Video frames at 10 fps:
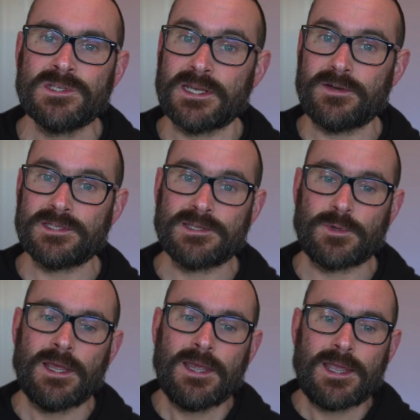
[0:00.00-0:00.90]
So now it says,
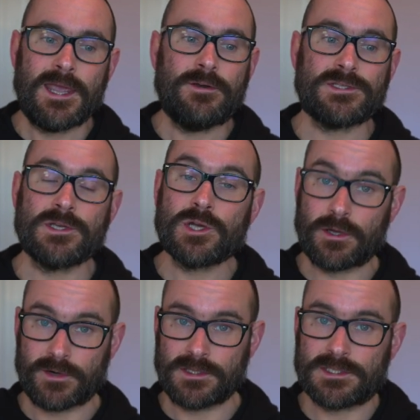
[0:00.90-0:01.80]
well, here is the
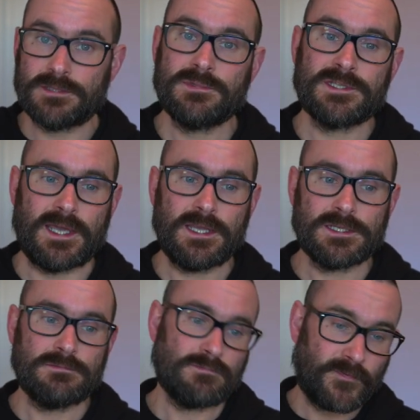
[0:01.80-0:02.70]
current
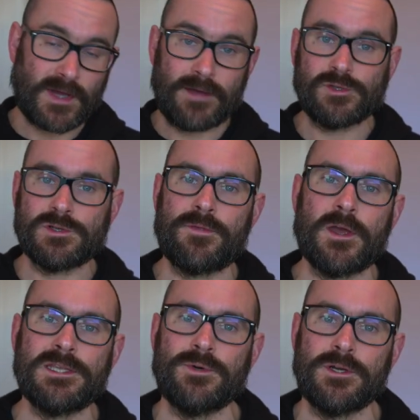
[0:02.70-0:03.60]
state,
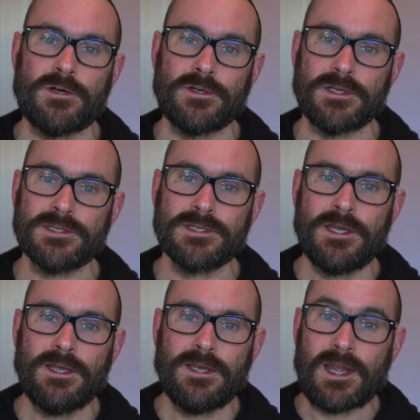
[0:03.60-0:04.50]
531 orders.
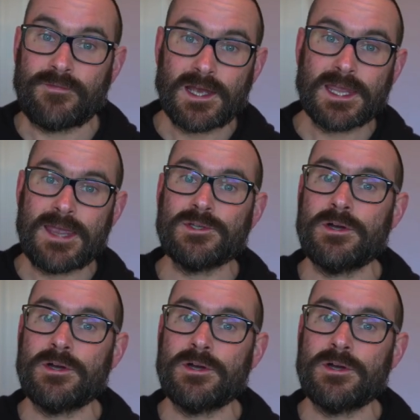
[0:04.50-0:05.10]
And if I keep